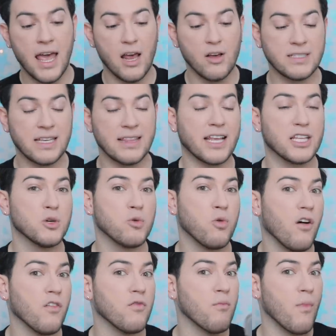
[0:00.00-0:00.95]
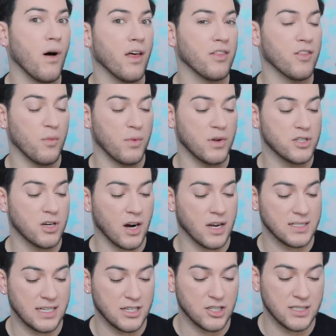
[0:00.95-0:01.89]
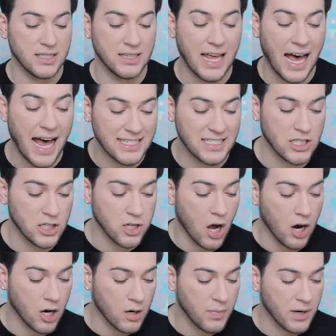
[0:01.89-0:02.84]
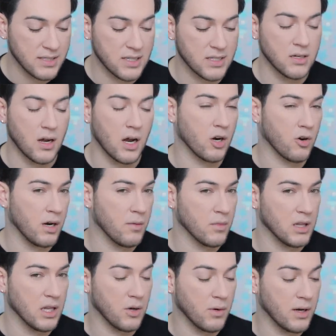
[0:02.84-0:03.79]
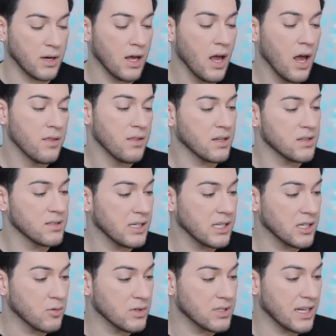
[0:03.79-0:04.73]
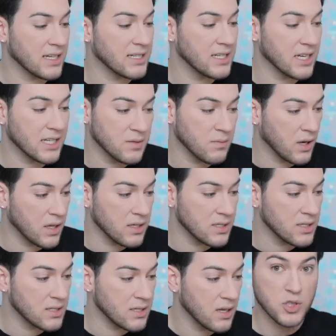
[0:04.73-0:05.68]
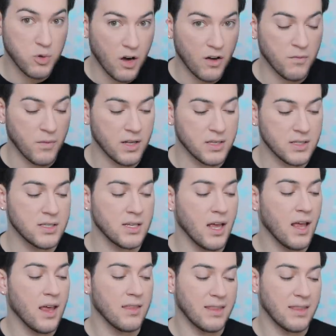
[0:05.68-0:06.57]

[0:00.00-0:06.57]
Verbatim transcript: it'll say like 12 month open jar because it just lasts longer because it's not a cream or liquid. The concealer was like six months, 12 months.